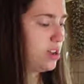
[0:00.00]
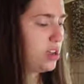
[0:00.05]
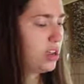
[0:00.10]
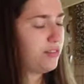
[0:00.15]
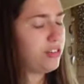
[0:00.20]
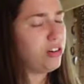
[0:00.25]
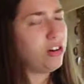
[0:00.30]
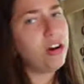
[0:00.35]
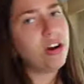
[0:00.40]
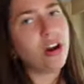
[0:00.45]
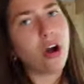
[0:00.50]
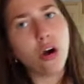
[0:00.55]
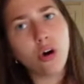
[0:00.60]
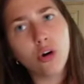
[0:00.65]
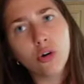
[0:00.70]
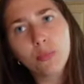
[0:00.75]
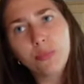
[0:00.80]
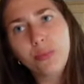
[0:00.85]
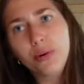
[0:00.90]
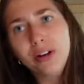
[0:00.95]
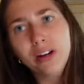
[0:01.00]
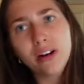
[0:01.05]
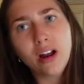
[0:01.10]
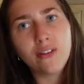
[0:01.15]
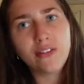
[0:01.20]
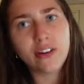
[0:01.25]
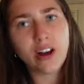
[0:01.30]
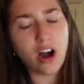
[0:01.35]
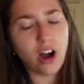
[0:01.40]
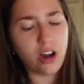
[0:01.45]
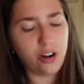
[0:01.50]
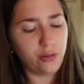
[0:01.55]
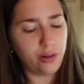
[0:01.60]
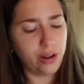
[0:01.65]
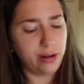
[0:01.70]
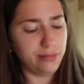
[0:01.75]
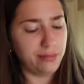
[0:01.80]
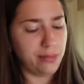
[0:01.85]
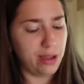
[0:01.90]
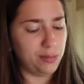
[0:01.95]
If you're at home, put an avocado
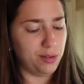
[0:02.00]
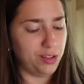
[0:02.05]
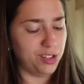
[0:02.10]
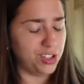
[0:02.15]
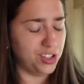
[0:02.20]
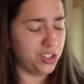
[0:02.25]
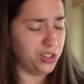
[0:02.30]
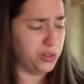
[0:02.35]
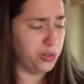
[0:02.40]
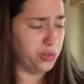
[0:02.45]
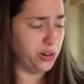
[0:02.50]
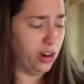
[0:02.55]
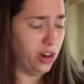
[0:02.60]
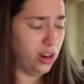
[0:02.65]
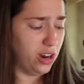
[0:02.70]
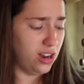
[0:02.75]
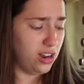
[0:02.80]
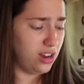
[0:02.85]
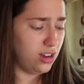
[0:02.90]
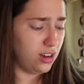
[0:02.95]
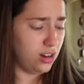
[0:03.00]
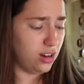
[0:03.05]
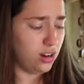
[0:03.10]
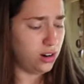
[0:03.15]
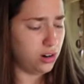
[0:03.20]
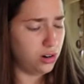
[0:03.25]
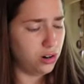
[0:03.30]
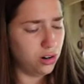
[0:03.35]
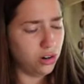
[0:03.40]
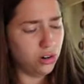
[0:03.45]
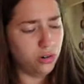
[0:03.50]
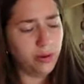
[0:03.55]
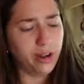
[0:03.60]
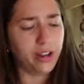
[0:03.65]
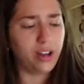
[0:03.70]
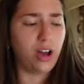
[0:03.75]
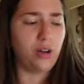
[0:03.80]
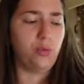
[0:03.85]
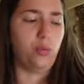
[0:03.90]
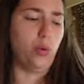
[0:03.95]
in, maybe 2. Oh my
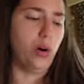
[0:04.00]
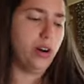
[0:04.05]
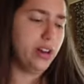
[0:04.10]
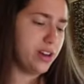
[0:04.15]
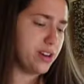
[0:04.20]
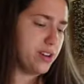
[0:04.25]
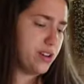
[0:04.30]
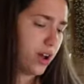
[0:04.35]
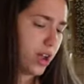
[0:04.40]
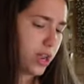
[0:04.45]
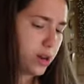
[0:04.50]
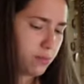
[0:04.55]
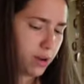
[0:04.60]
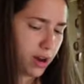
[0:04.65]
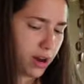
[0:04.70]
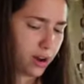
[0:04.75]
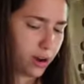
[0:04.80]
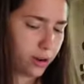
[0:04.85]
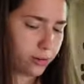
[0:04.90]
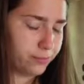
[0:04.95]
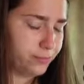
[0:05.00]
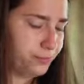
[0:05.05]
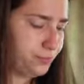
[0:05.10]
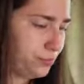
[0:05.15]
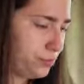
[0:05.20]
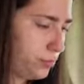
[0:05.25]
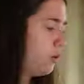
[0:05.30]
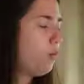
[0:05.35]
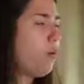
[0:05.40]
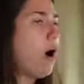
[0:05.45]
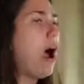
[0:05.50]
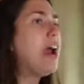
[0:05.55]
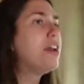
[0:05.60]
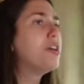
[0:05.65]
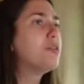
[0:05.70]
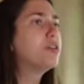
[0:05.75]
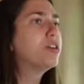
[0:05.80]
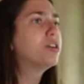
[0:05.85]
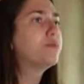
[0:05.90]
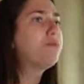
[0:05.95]
god, what a nightmare. Why
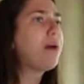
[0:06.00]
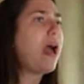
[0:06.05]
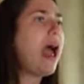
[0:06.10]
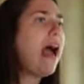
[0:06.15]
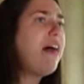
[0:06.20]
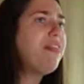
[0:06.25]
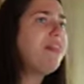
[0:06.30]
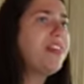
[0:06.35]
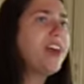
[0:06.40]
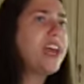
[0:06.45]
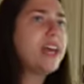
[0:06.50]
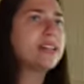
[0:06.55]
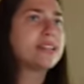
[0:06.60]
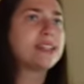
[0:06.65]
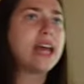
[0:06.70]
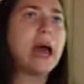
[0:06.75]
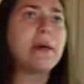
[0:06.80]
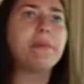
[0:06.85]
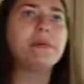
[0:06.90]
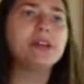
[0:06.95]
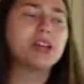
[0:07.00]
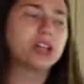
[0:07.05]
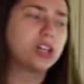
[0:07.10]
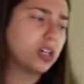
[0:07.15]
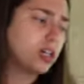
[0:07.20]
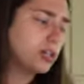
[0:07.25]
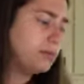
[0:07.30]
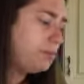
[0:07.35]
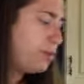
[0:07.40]
do bad things happen to good